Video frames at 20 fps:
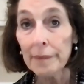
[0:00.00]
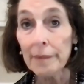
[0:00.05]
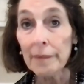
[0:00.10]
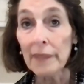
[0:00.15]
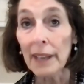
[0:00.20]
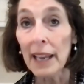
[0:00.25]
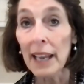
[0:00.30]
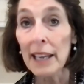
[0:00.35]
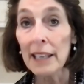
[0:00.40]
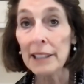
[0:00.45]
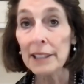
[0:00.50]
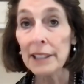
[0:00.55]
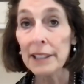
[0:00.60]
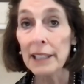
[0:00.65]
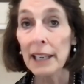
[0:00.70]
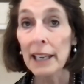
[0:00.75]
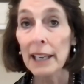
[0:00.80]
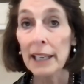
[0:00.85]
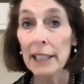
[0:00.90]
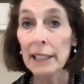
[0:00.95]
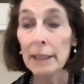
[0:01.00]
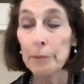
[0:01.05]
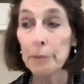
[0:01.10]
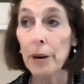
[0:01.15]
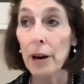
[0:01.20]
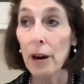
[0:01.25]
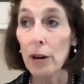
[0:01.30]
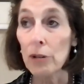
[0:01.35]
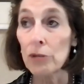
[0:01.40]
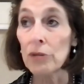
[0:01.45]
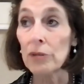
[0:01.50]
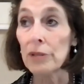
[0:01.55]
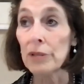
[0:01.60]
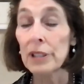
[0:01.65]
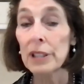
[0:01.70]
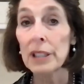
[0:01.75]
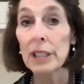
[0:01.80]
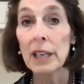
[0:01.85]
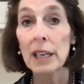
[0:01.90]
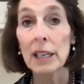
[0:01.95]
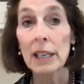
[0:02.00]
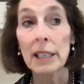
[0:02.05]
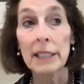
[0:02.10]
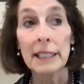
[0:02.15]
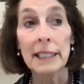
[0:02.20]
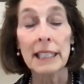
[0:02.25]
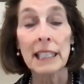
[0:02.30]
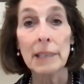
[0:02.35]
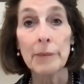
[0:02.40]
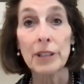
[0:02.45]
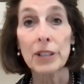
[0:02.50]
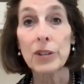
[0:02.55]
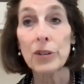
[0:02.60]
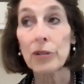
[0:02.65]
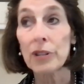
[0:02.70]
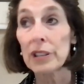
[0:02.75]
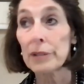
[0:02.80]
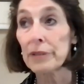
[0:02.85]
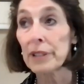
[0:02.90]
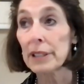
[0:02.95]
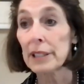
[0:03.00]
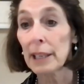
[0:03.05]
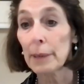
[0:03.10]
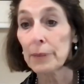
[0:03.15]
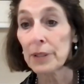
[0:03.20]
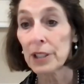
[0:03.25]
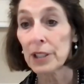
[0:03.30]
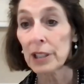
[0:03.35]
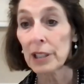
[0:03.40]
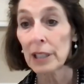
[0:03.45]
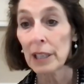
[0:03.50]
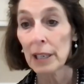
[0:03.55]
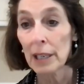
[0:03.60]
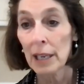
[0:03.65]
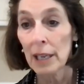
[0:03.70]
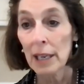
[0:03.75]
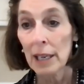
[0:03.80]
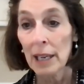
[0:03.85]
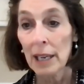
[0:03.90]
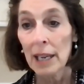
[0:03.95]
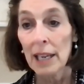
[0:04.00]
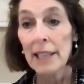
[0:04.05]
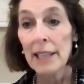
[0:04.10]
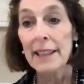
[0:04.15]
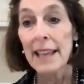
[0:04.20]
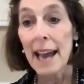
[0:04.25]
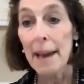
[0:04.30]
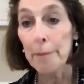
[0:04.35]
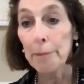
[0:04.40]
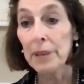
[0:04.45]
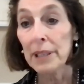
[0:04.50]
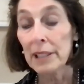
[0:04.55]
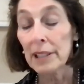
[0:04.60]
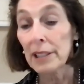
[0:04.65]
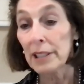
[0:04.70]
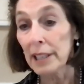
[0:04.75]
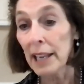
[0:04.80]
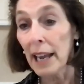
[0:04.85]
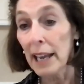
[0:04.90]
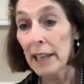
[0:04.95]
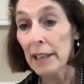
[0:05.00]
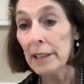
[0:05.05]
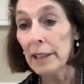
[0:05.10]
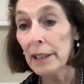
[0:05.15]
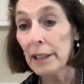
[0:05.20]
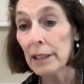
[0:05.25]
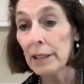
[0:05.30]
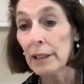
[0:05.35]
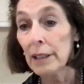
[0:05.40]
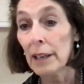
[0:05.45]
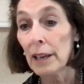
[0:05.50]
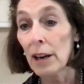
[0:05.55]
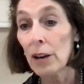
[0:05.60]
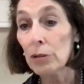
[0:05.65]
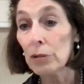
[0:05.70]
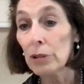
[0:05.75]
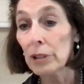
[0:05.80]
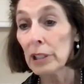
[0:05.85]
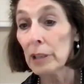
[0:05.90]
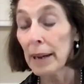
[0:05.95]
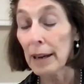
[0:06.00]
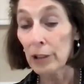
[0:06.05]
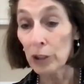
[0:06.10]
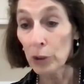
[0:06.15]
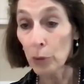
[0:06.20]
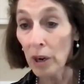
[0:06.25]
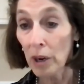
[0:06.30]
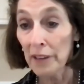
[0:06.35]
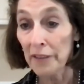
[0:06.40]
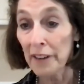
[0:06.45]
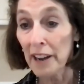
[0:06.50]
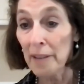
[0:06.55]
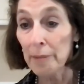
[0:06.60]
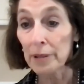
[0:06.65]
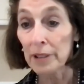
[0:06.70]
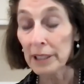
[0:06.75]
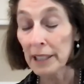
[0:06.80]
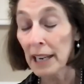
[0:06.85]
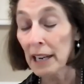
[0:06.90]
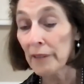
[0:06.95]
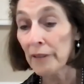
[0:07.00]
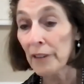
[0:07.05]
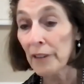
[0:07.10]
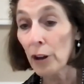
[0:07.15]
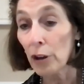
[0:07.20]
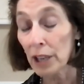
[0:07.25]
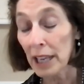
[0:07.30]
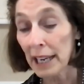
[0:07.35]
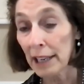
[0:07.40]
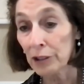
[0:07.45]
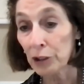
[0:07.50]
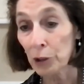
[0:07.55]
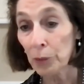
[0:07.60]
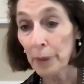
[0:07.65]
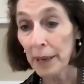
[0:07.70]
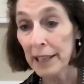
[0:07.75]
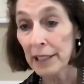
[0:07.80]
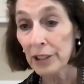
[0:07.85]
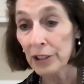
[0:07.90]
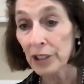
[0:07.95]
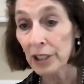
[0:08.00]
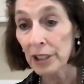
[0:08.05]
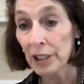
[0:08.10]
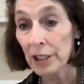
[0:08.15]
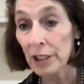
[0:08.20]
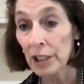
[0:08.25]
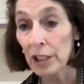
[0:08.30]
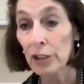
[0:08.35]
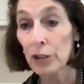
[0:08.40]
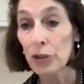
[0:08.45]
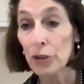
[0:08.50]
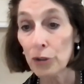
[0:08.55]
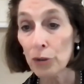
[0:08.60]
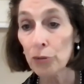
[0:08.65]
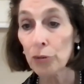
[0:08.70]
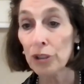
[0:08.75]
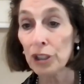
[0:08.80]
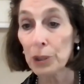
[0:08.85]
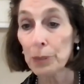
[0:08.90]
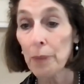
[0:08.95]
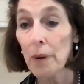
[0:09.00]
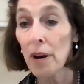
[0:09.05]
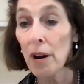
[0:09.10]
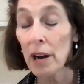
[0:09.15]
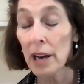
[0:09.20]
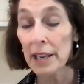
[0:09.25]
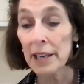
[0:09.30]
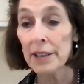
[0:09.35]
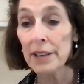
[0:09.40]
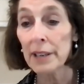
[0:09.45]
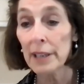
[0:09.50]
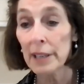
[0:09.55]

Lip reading: as a potent inhibitory receptor. That being said, only about 25% of all cancer patients do respond